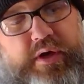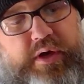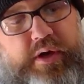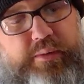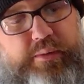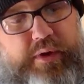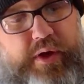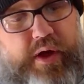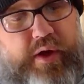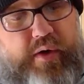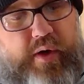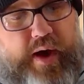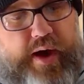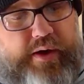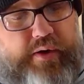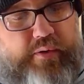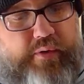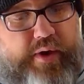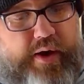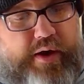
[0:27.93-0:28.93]
Here we go.
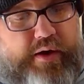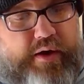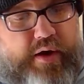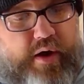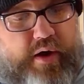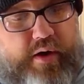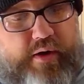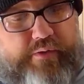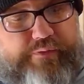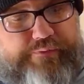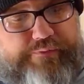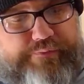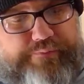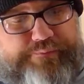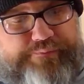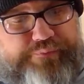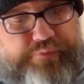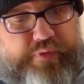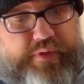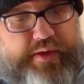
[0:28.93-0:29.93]
Ike Randolph
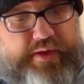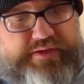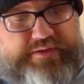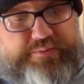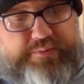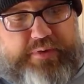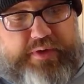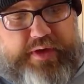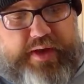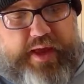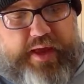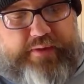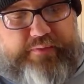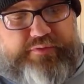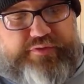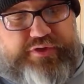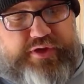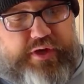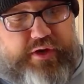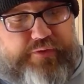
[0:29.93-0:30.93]
has been out
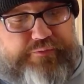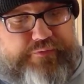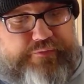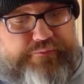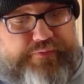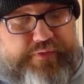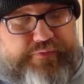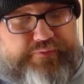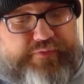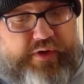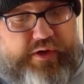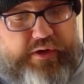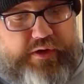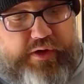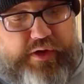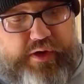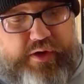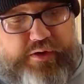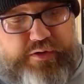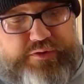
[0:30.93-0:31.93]
of jail for 15
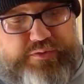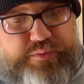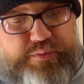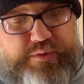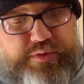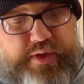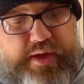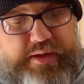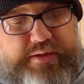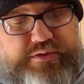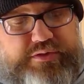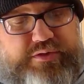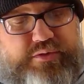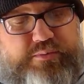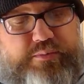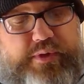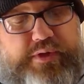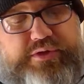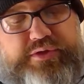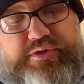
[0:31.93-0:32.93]
years with not so
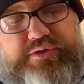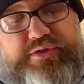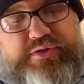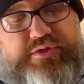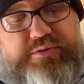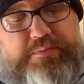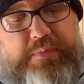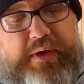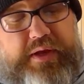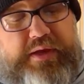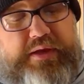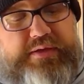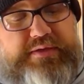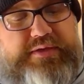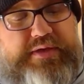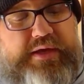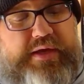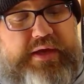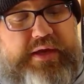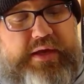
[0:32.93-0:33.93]
much as a speeding
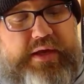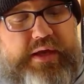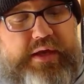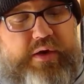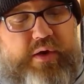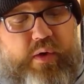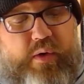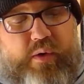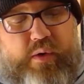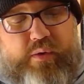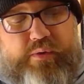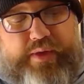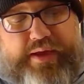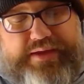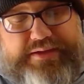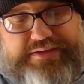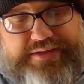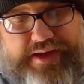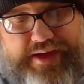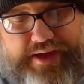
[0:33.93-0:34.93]
ticket in all
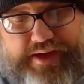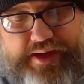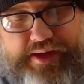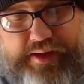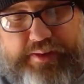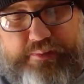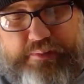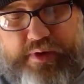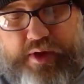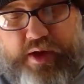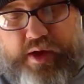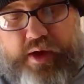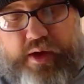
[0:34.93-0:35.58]
that time.